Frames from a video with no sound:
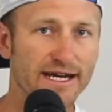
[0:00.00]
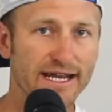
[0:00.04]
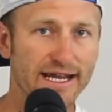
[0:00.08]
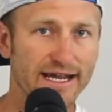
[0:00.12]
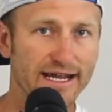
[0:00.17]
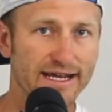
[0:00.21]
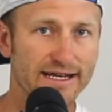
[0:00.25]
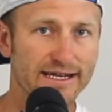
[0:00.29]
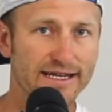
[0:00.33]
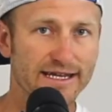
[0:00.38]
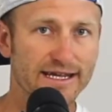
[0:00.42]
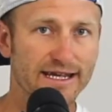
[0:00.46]

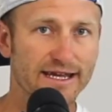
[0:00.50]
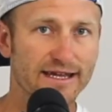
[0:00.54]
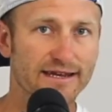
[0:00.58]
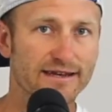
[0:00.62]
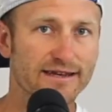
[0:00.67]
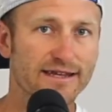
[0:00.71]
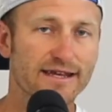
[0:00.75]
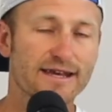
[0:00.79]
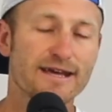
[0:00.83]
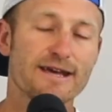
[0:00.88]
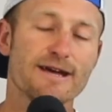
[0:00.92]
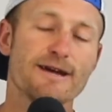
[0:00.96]
hand again.
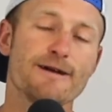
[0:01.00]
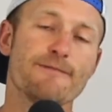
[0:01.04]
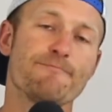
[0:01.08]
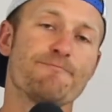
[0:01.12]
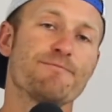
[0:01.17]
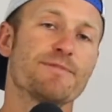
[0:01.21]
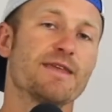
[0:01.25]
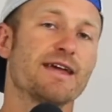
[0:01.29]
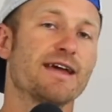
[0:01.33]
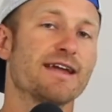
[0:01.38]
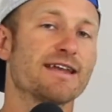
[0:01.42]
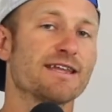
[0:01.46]

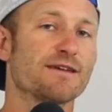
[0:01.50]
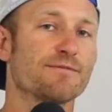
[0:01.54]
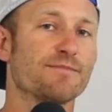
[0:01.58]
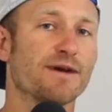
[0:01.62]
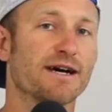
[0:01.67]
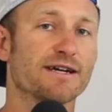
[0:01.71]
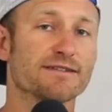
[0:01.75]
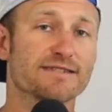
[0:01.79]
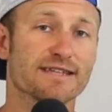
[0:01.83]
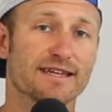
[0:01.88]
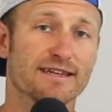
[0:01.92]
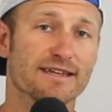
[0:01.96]
Andy and
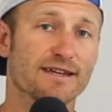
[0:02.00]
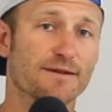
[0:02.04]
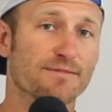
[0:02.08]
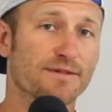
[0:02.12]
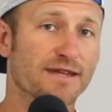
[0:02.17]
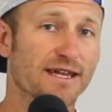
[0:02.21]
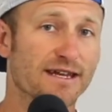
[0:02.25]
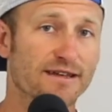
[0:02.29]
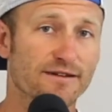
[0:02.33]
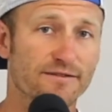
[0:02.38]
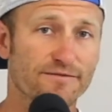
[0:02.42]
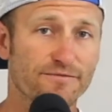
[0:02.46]
Miles ended up
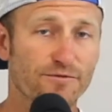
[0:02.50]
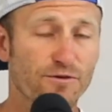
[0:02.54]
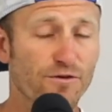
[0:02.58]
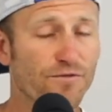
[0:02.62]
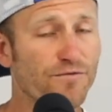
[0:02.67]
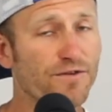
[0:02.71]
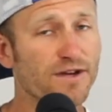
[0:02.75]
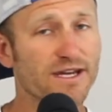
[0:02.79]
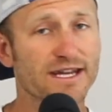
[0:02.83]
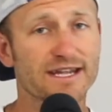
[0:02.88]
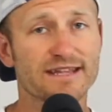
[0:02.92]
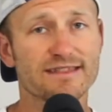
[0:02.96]
getting a
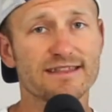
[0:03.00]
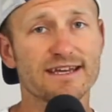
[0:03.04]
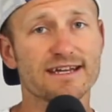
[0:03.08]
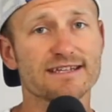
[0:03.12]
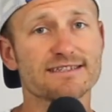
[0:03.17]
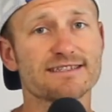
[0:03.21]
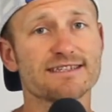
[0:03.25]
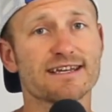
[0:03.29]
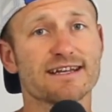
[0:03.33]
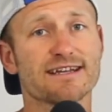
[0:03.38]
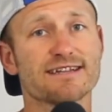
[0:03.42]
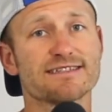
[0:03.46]
forfeit in that
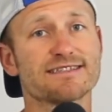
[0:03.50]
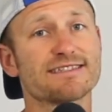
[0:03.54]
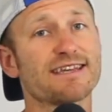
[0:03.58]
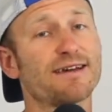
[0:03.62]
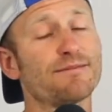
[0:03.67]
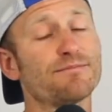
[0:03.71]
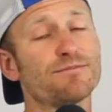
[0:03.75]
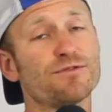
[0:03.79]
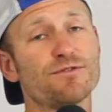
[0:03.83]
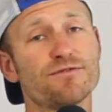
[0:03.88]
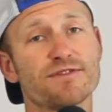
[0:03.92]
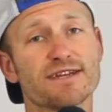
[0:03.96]
second
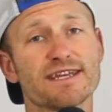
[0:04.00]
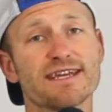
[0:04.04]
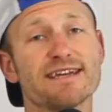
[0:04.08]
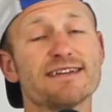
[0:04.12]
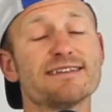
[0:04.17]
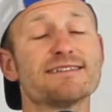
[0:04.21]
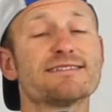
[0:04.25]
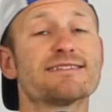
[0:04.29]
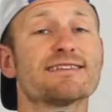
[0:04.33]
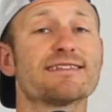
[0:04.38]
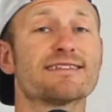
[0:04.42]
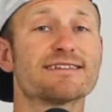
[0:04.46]
set, moving
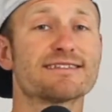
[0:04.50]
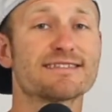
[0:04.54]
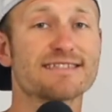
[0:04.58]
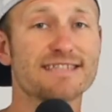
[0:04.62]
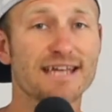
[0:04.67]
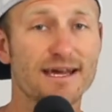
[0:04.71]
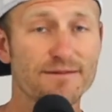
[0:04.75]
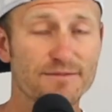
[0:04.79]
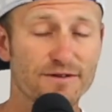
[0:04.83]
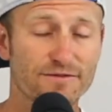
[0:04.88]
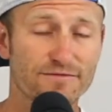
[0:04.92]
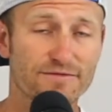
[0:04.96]
into the
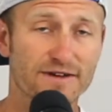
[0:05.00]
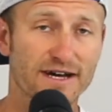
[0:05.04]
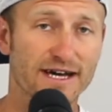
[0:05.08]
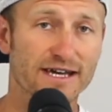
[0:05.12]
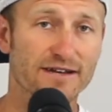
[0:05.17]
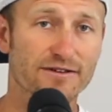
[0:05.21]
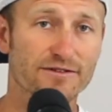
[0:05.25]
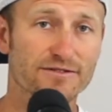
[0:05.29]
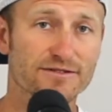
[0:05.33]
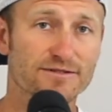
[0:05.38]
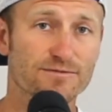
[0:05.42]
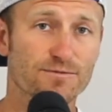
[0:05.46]

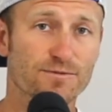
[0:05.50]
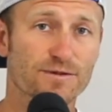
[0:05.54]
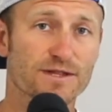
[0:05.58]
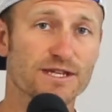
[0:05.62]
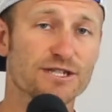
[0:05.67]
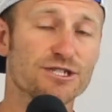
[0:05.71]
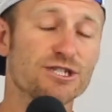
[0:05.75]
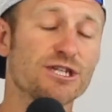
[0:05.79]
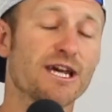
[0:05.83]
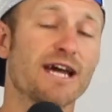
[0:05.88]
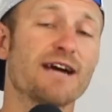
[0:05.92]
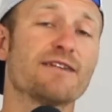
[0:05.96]
semifinals, where they
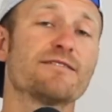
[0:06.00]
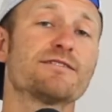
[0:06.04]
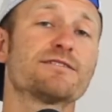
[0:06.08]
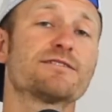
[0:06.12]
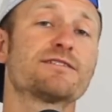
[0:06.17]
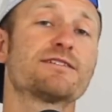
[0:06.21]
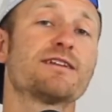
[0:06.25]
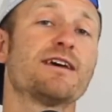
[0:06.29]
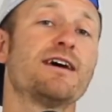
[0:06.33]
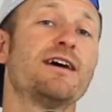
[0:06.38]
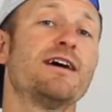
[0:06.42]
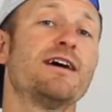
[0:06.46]
challenged